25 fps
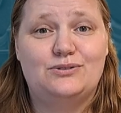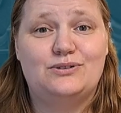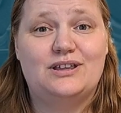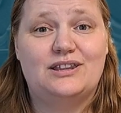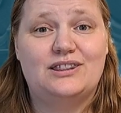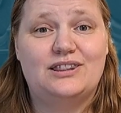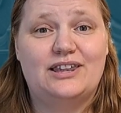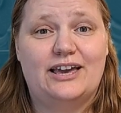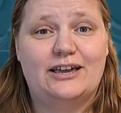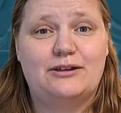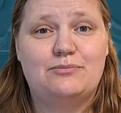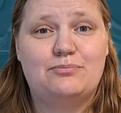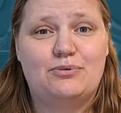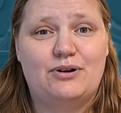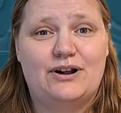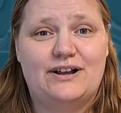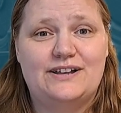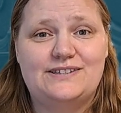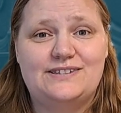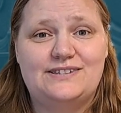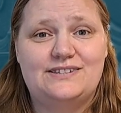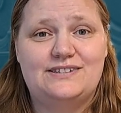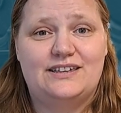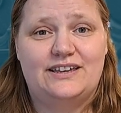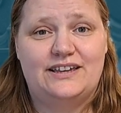the leg
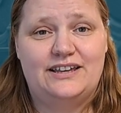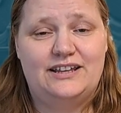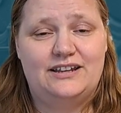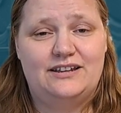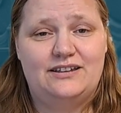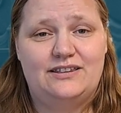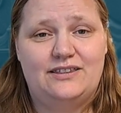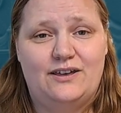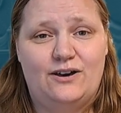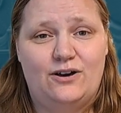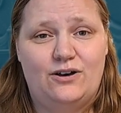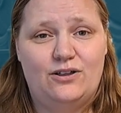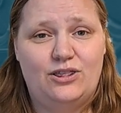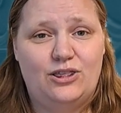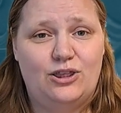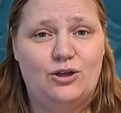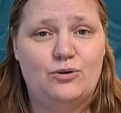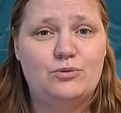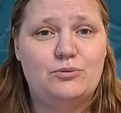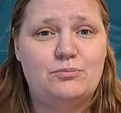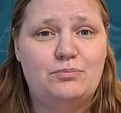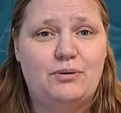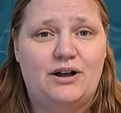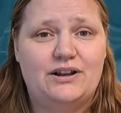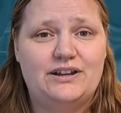press in the
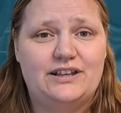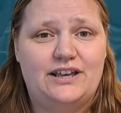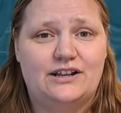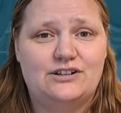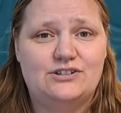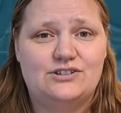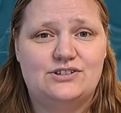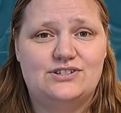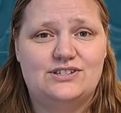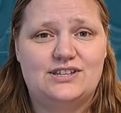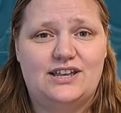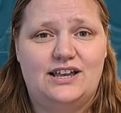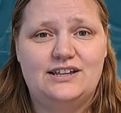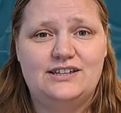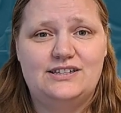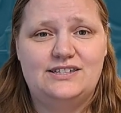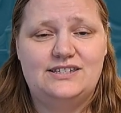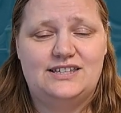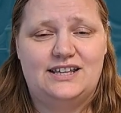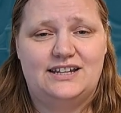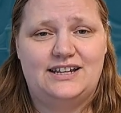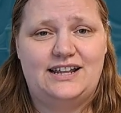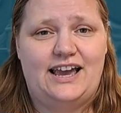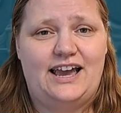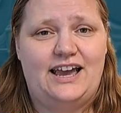lower body
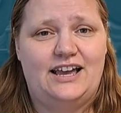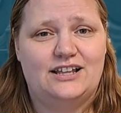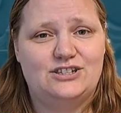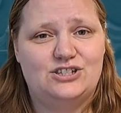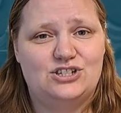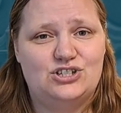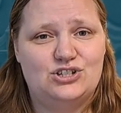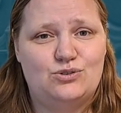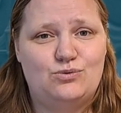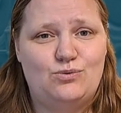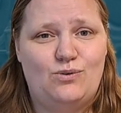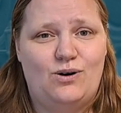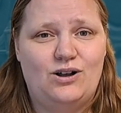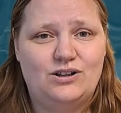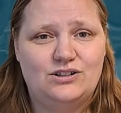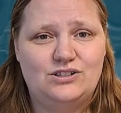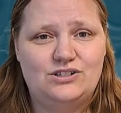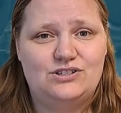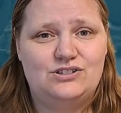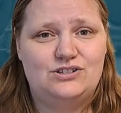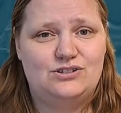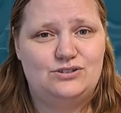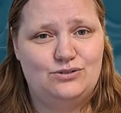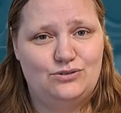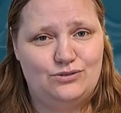exercise and add
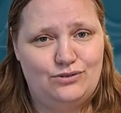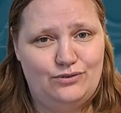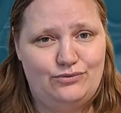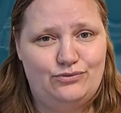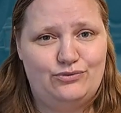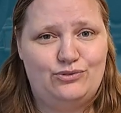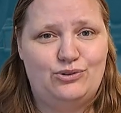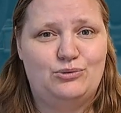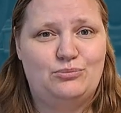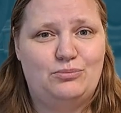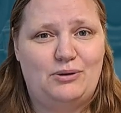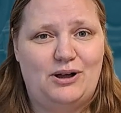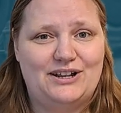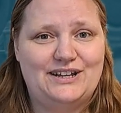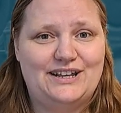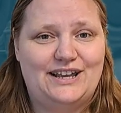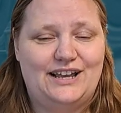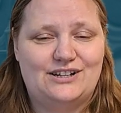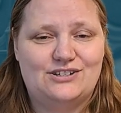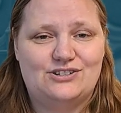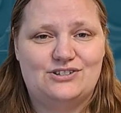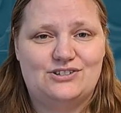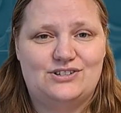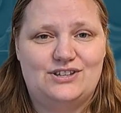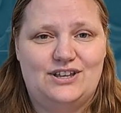squats to the full body
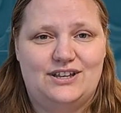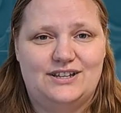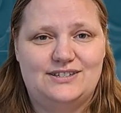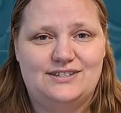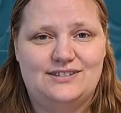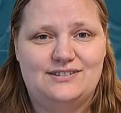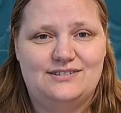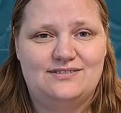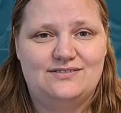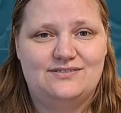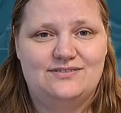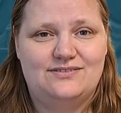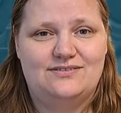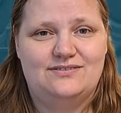exercise.